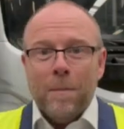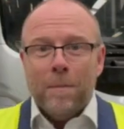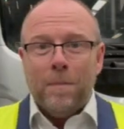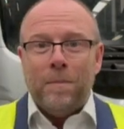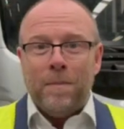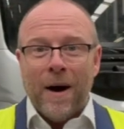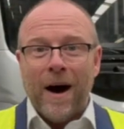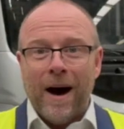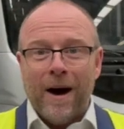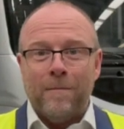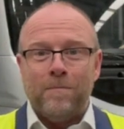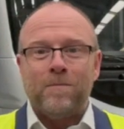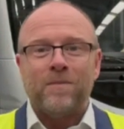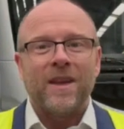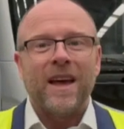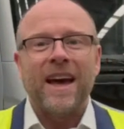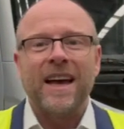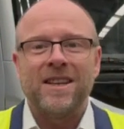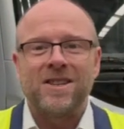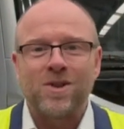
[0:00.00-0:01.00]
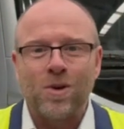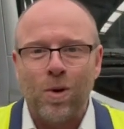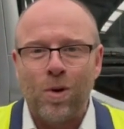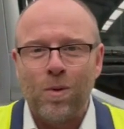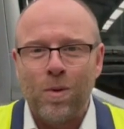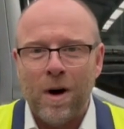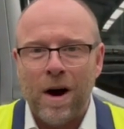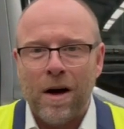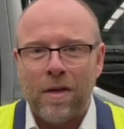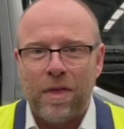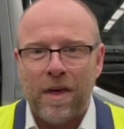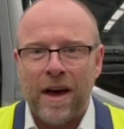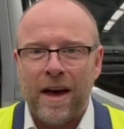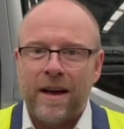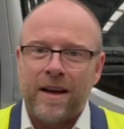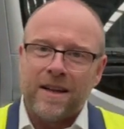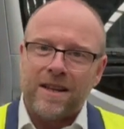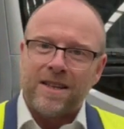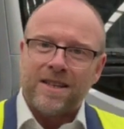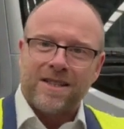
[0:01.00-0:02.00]
But it's all worth it
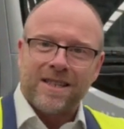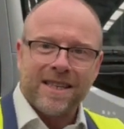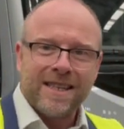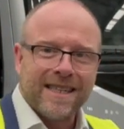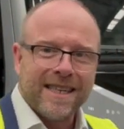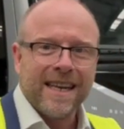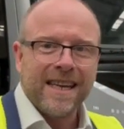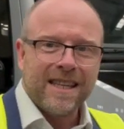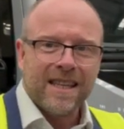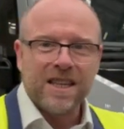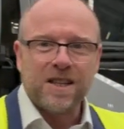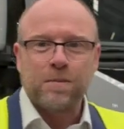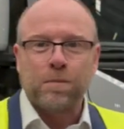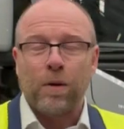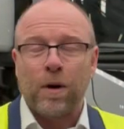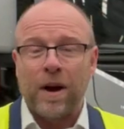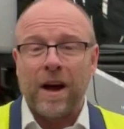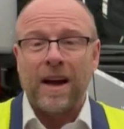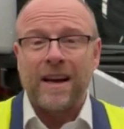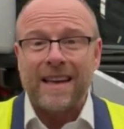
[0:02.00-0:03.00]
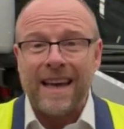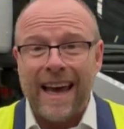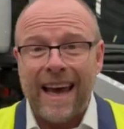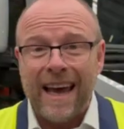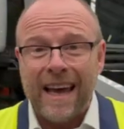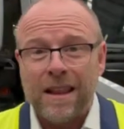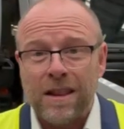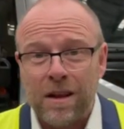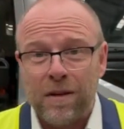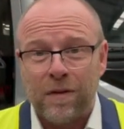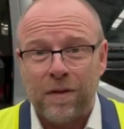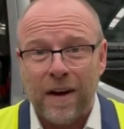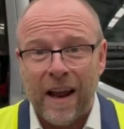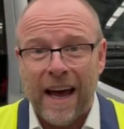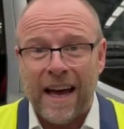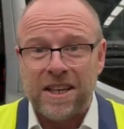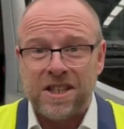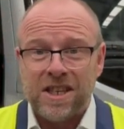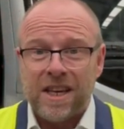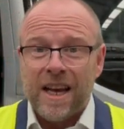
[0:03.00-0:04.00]
to see this product in the
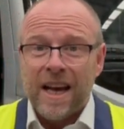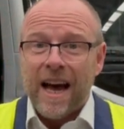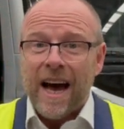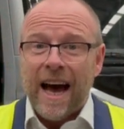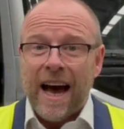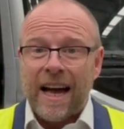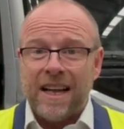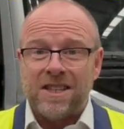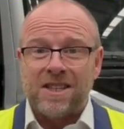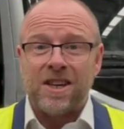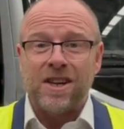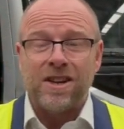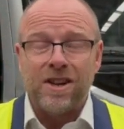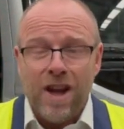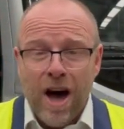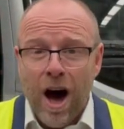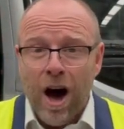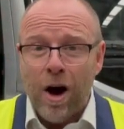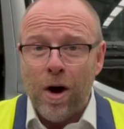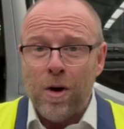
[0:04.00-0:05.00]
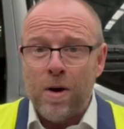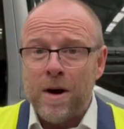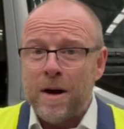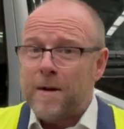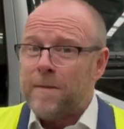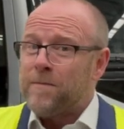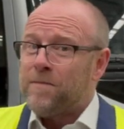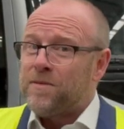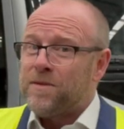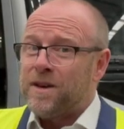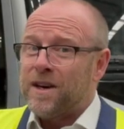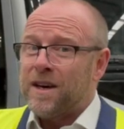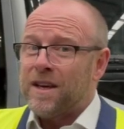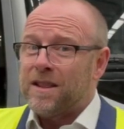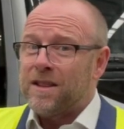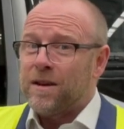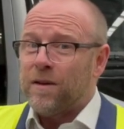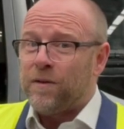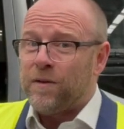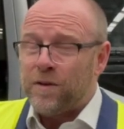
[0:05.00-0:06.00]
flesh and to know that
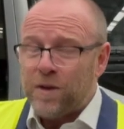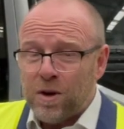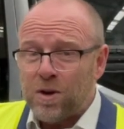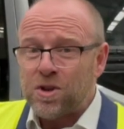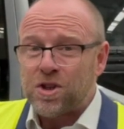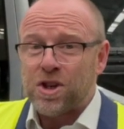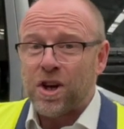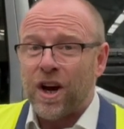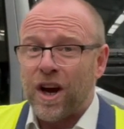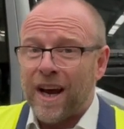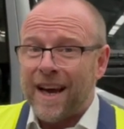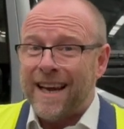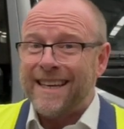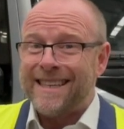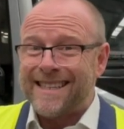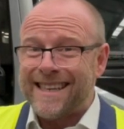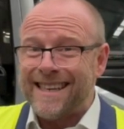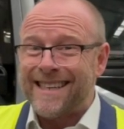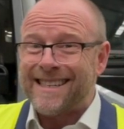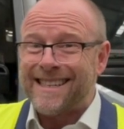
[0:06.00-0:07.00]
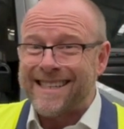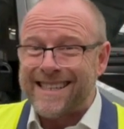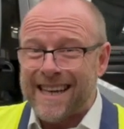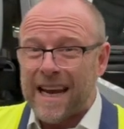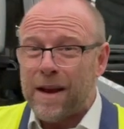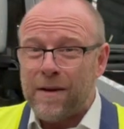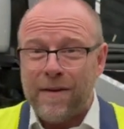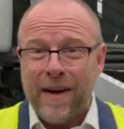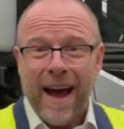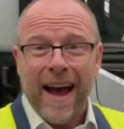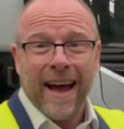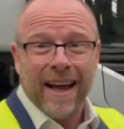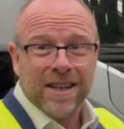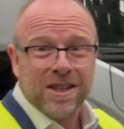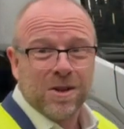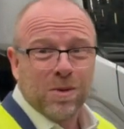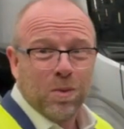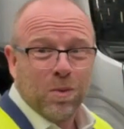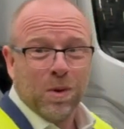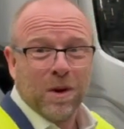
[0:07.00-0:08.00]
the future is in safe
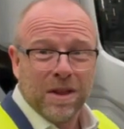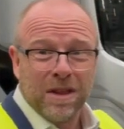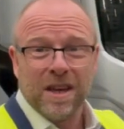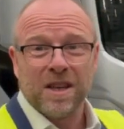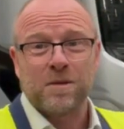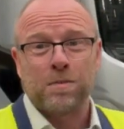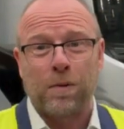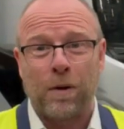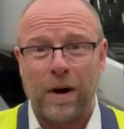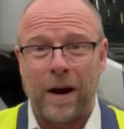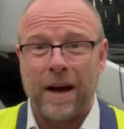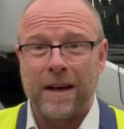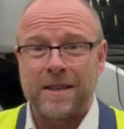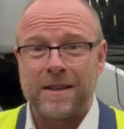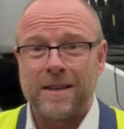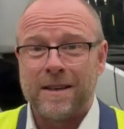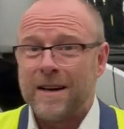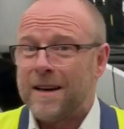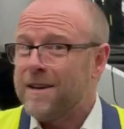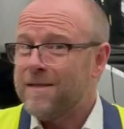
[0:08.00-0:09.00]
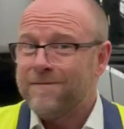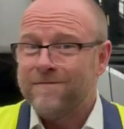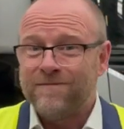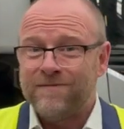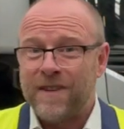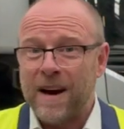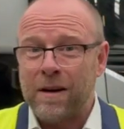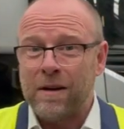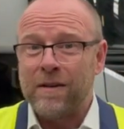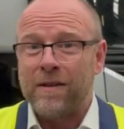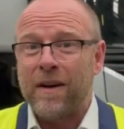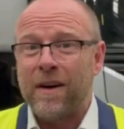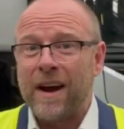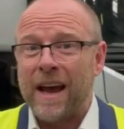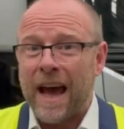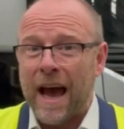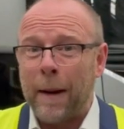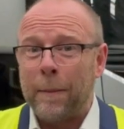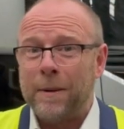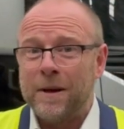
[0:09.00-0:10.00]
hands with this product. Very, very
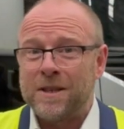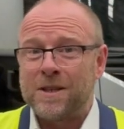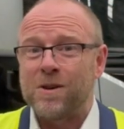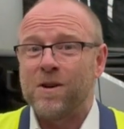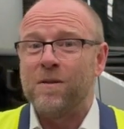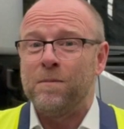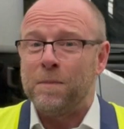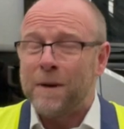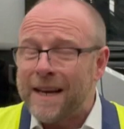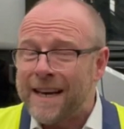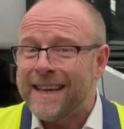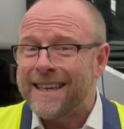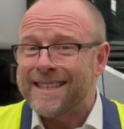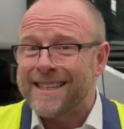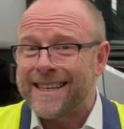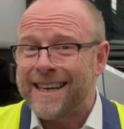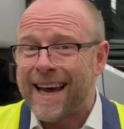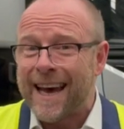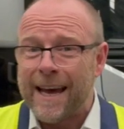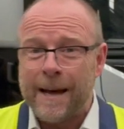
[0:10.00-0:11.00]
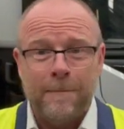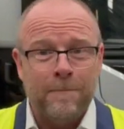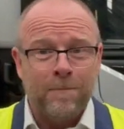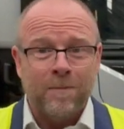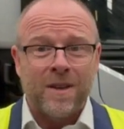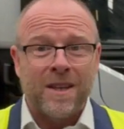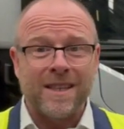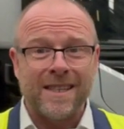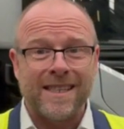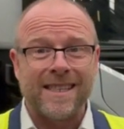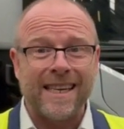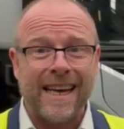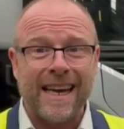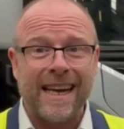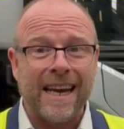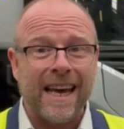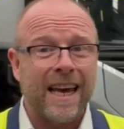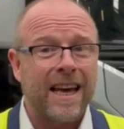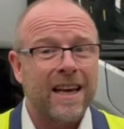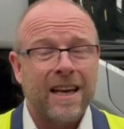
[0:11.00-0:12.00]
happy to have been here today and seen
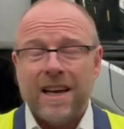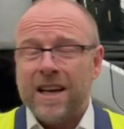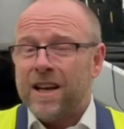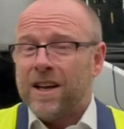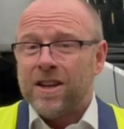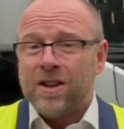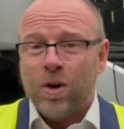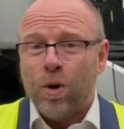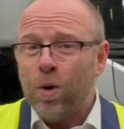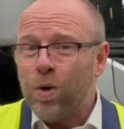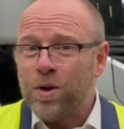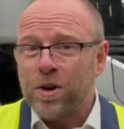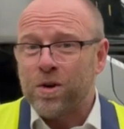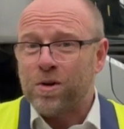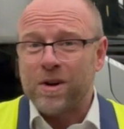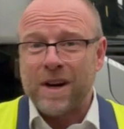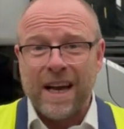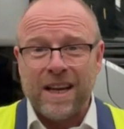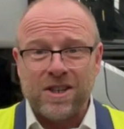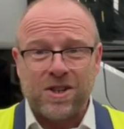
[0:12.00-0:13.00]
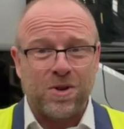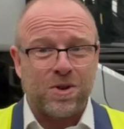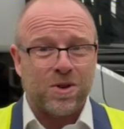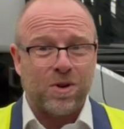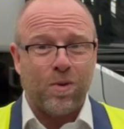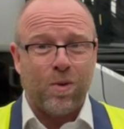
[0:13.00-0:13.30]
it. All the credentials are